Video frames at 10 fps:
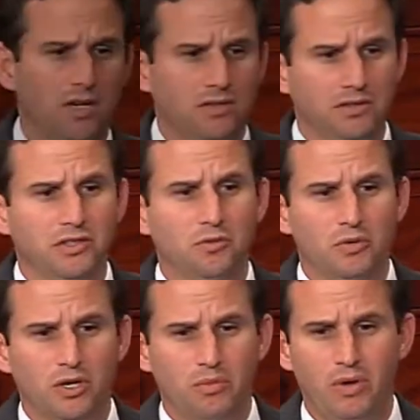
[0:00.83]
a little
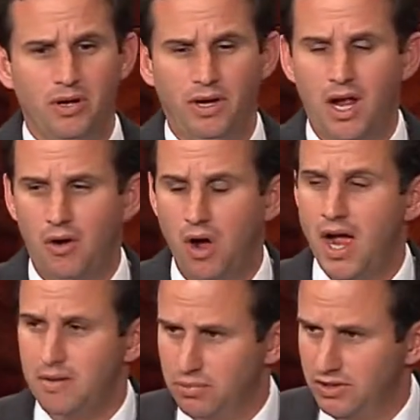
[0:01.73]
bit about how
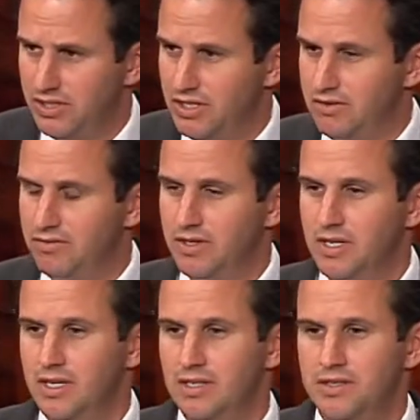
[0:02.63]
I believe
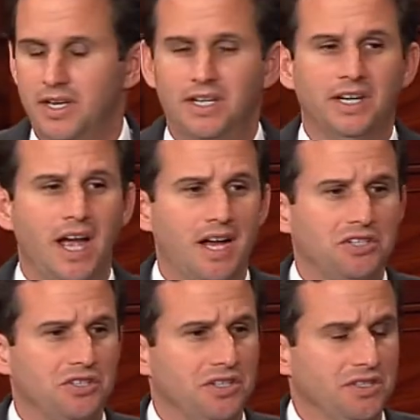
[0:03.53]
taking
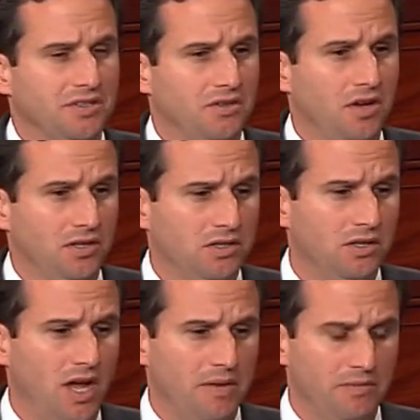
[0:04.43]
action on
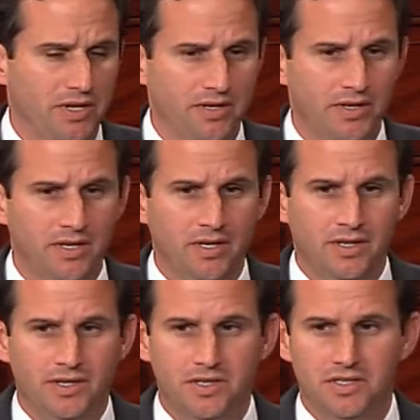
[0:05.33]
climate
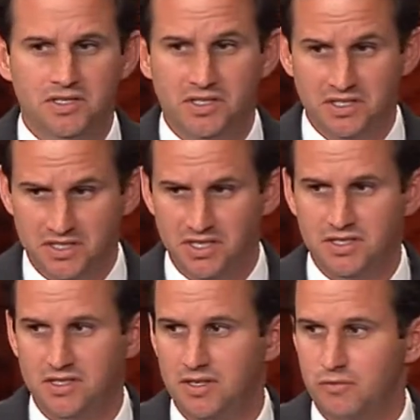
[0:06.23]
is
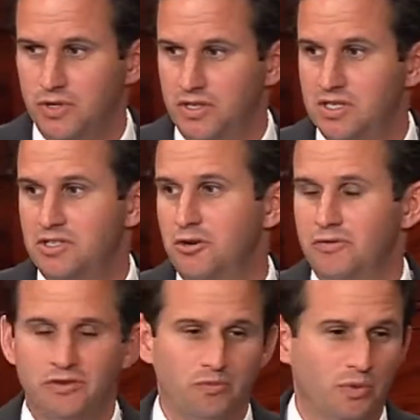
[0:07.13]
consistent with
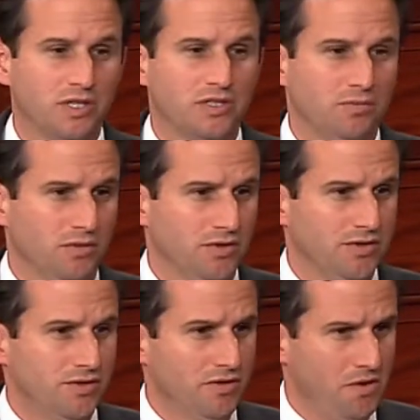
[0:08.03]
conservative
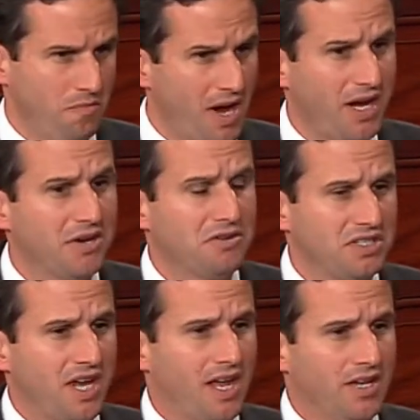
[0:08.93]
principles. My
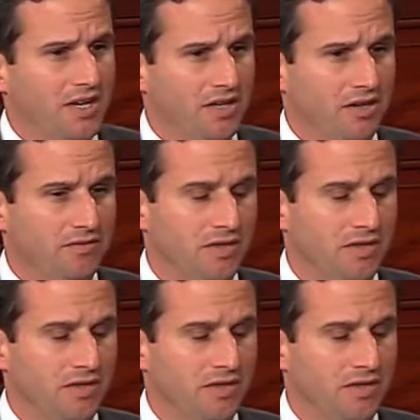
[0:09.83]
understanding of